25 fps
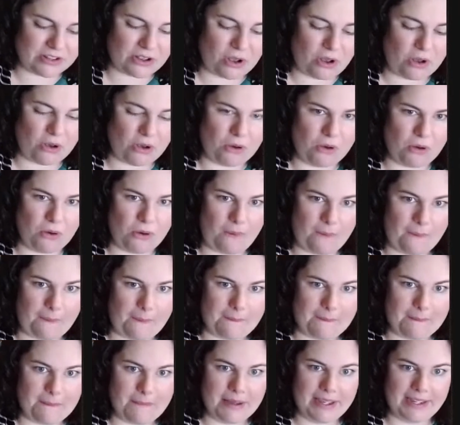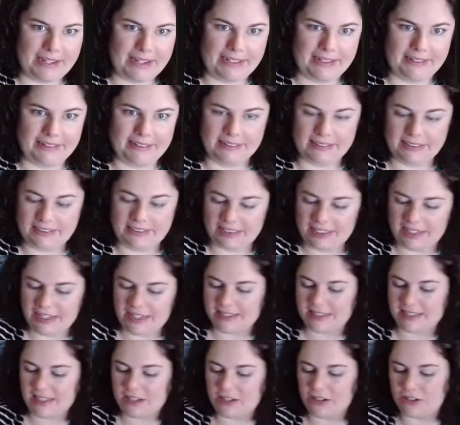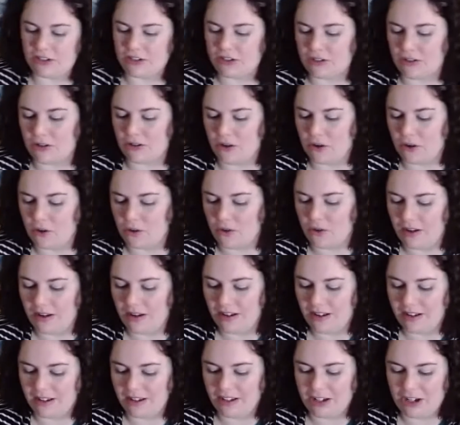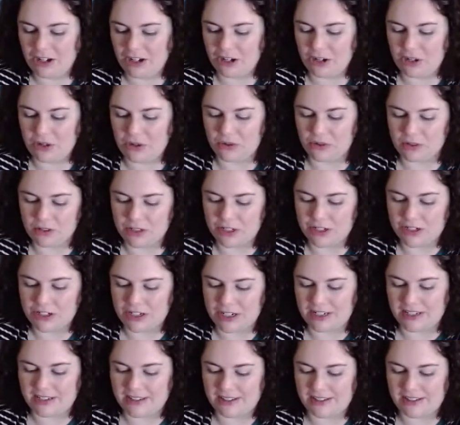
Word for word: Oh my goodness, they're so gorgeous.